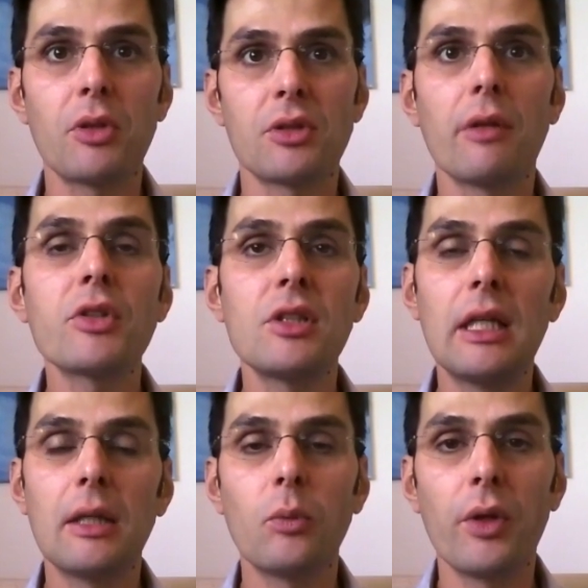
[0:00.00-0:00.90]
because
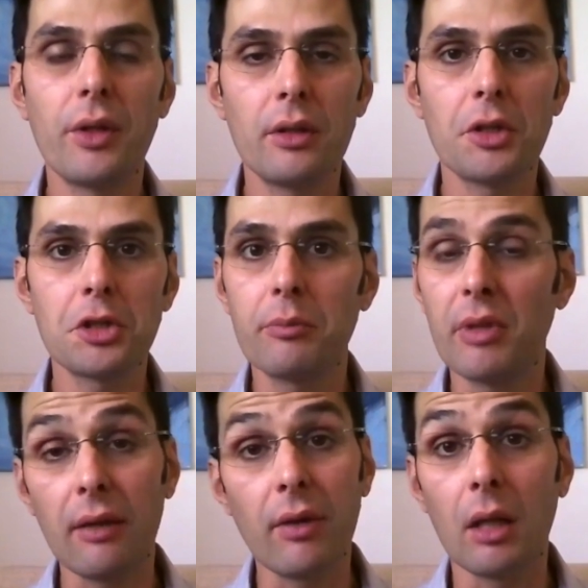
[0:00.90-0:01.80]
obviously when they're in the ship,
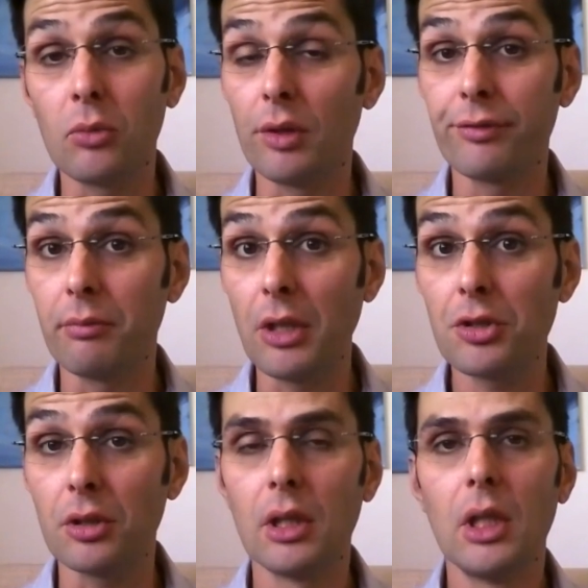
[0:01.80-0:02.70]
they have a lot more
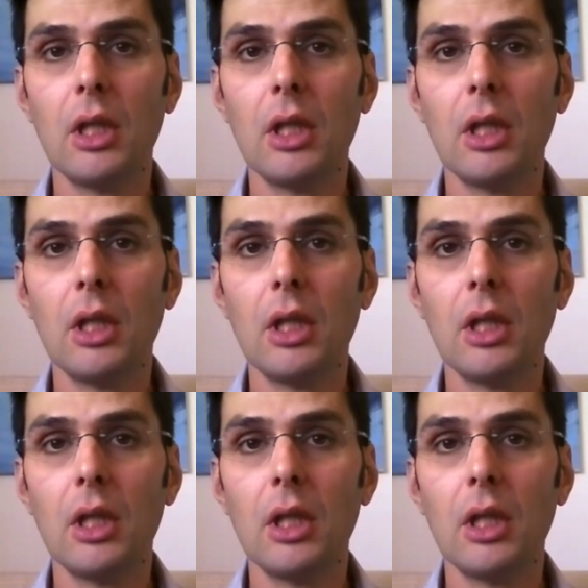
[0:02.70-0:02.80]
information.